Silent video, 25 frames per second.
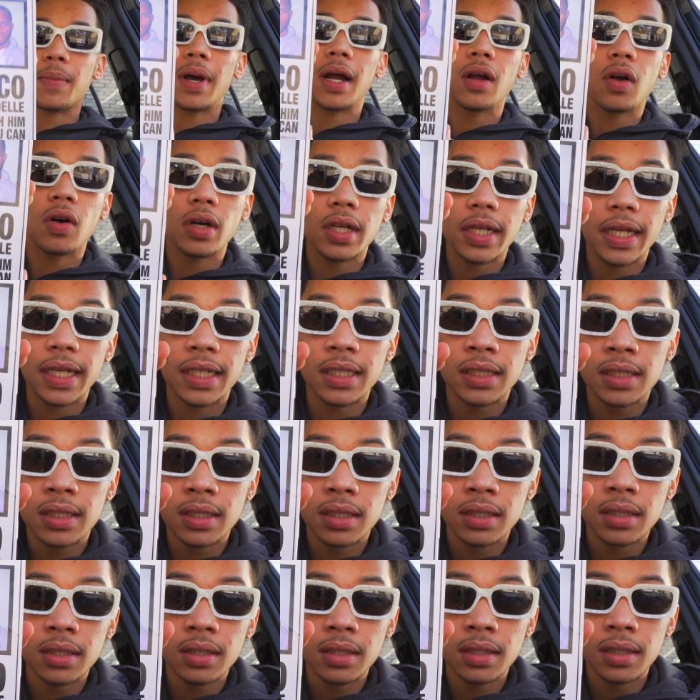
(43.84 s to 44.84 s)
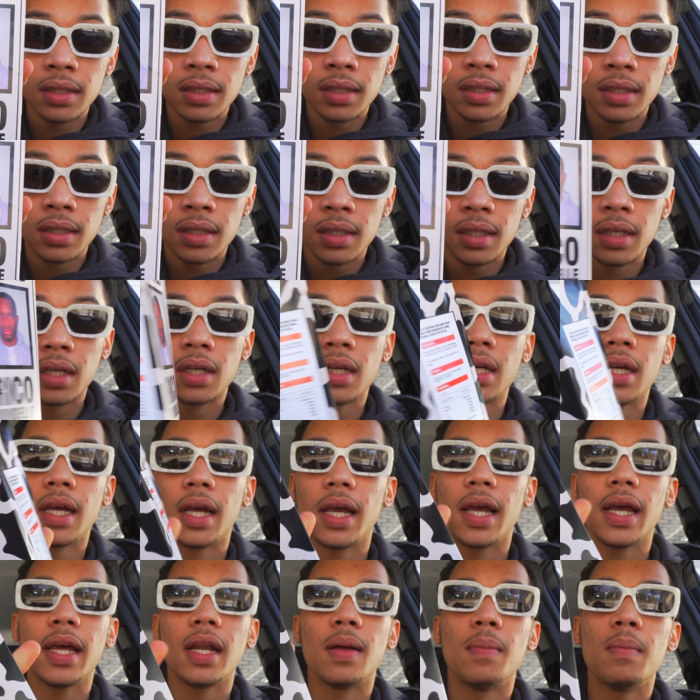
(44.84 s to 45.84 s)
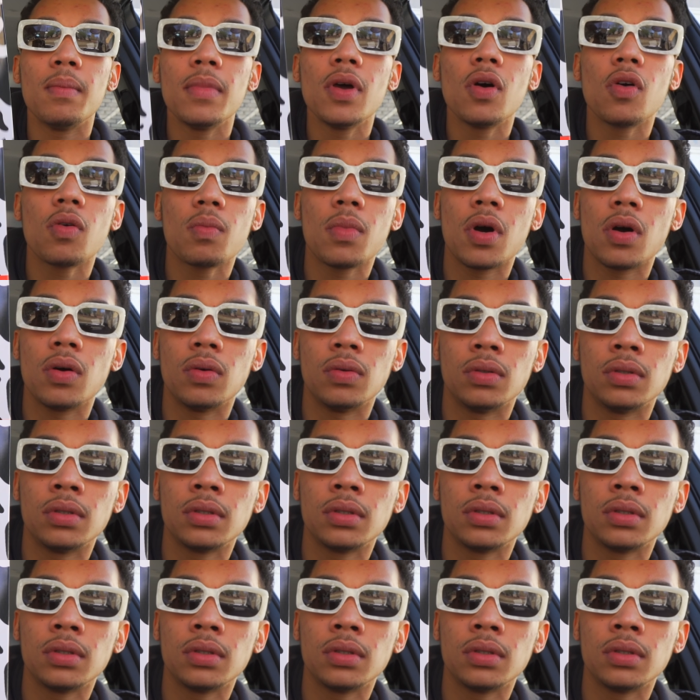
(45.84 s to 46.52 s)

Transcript: man got this in a milk bottle.